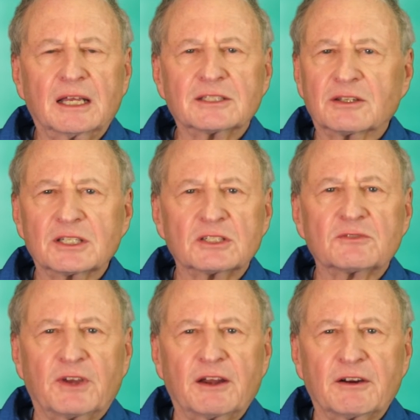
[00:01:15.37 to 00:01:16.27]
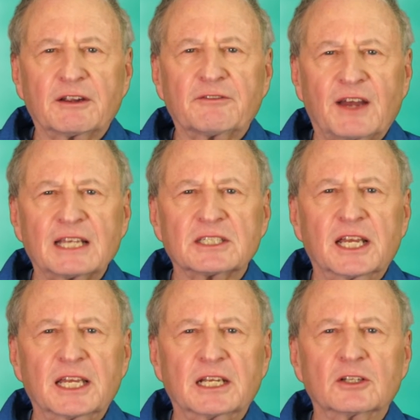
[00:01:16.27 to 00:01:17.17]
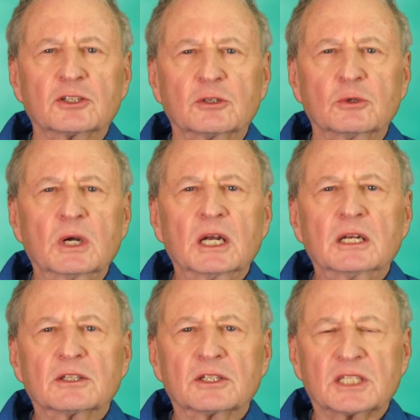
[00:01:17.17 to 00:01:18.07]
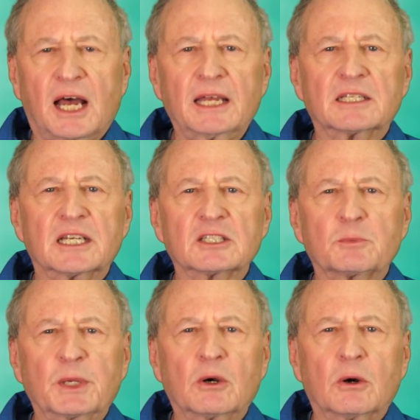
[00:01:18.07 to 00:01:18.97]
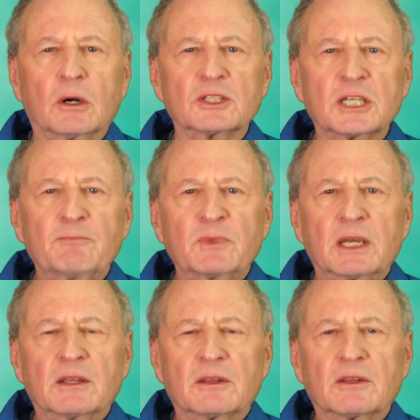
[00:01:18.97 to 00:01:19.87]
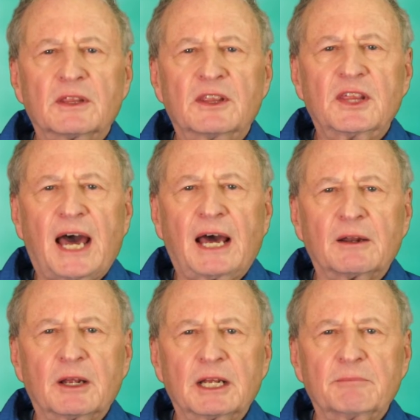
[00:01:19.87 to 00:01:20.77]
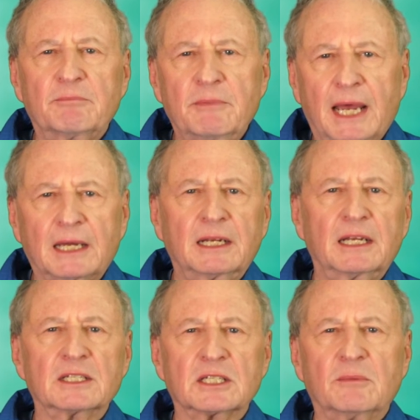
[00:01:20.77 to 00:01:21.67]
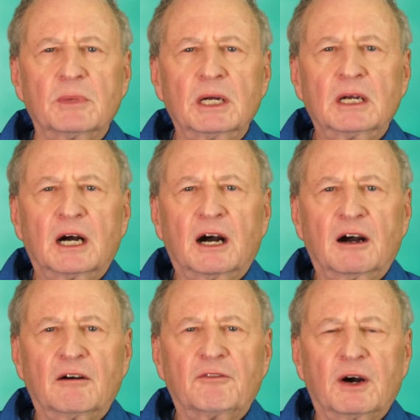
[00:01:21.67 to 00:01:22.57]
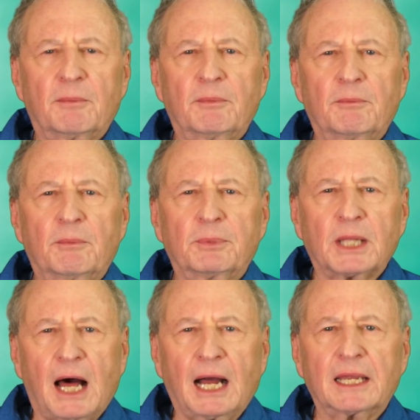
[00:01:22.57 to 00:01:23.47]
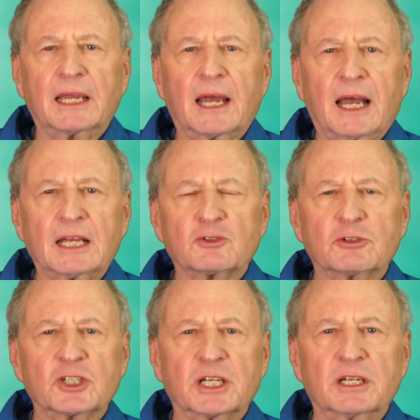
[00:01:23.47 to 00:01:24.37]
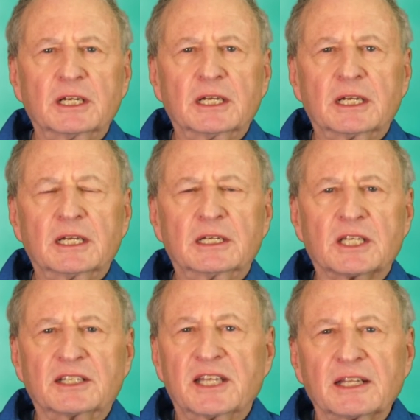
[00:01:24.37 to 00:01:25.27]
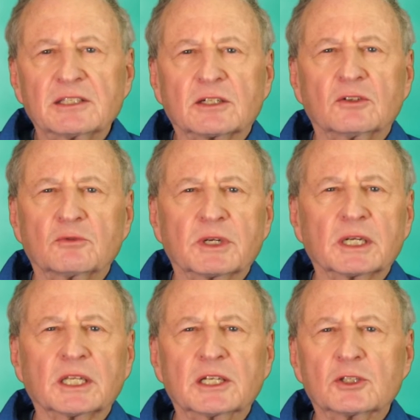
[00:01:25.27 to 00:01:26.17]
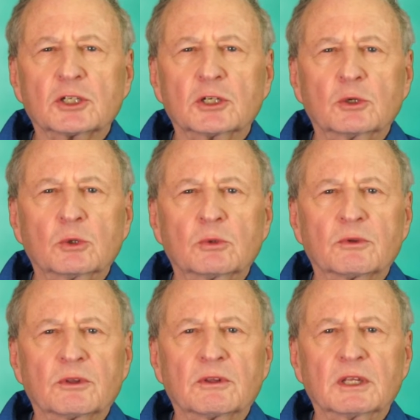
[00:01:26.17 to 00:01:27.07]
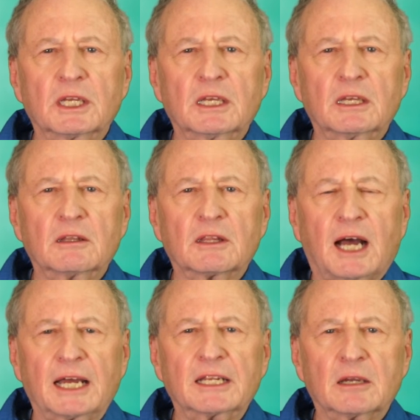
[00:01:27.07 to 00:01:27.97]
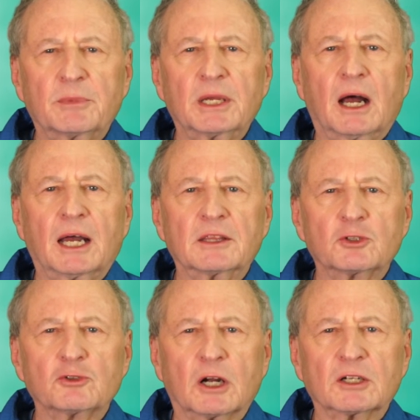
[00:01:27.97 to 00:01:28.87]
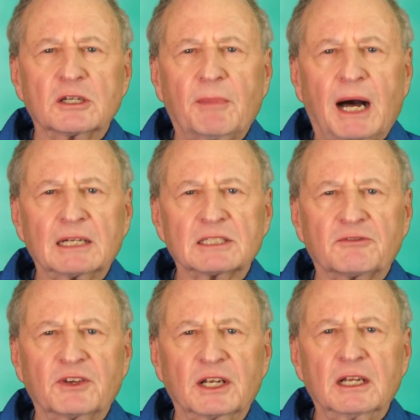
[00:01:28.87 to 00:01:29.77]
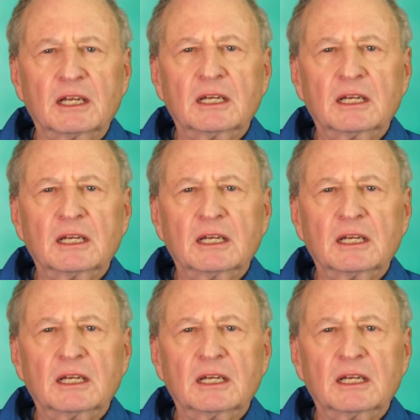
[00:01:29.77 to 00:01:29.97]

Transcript: so this is very fascinating to scientists, because that mechanism of blocking estrogen is identical really to the idea behind the drug tamoxifen,